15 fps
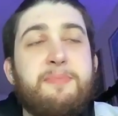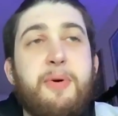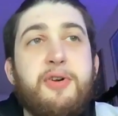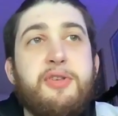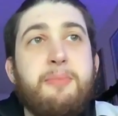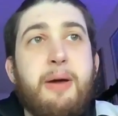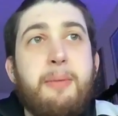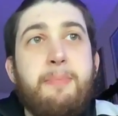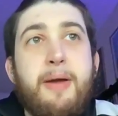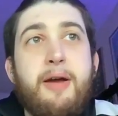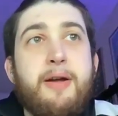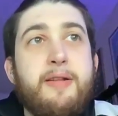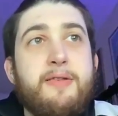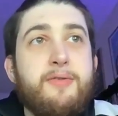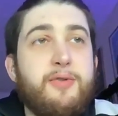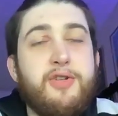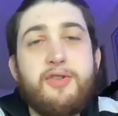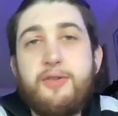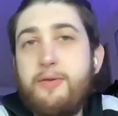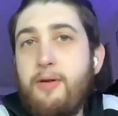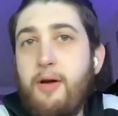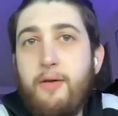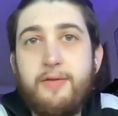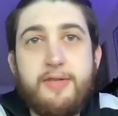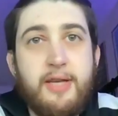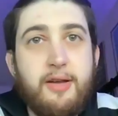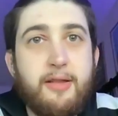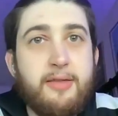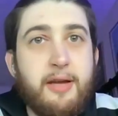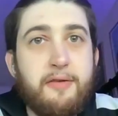I spoke to my parents, which is obviously
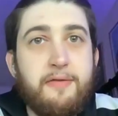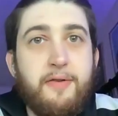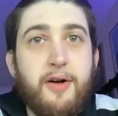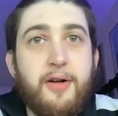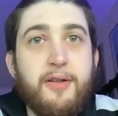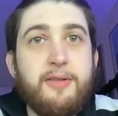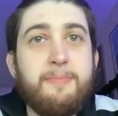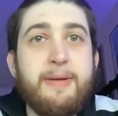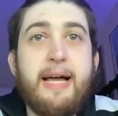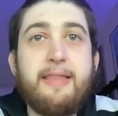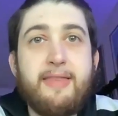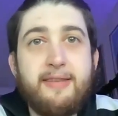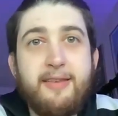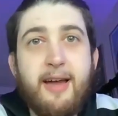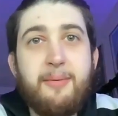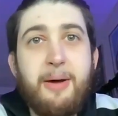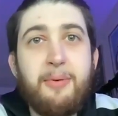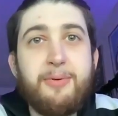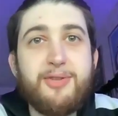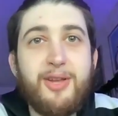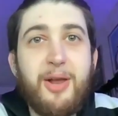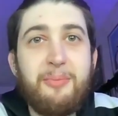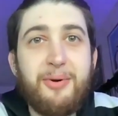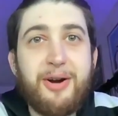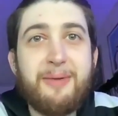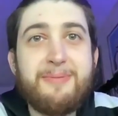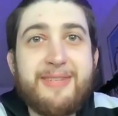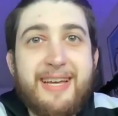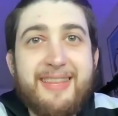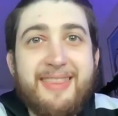not their fault, but at the time I was a lot more
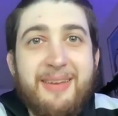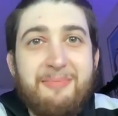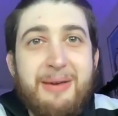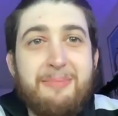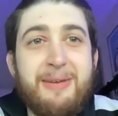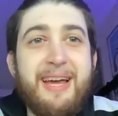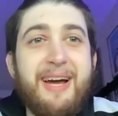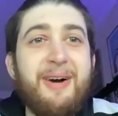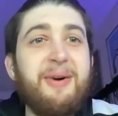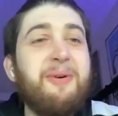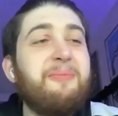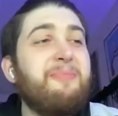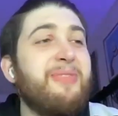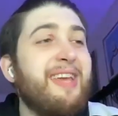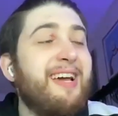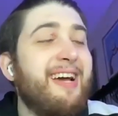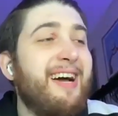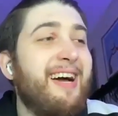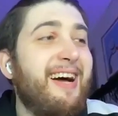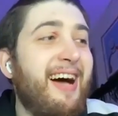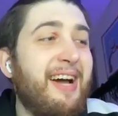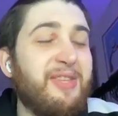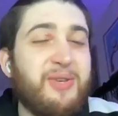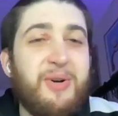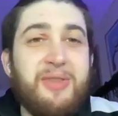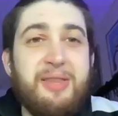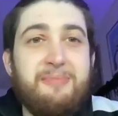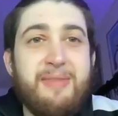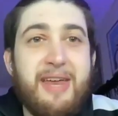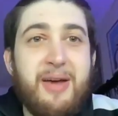upset than maybe now. I told
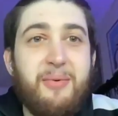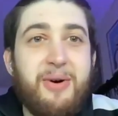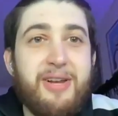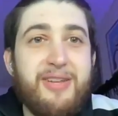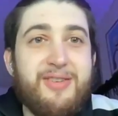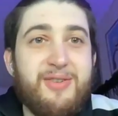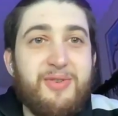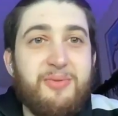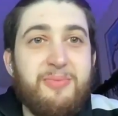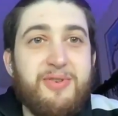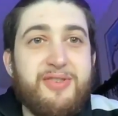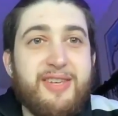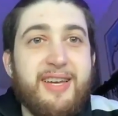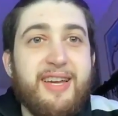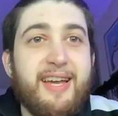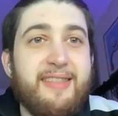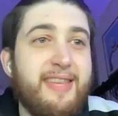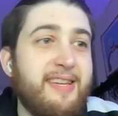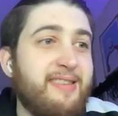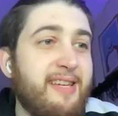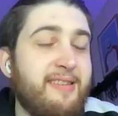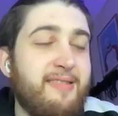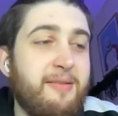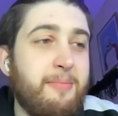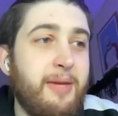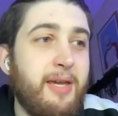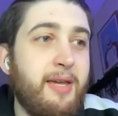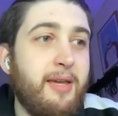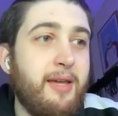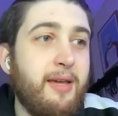them that I wanted to do music, and they said to
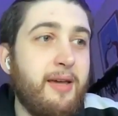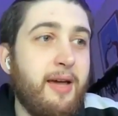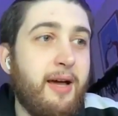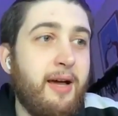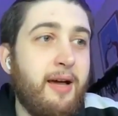me,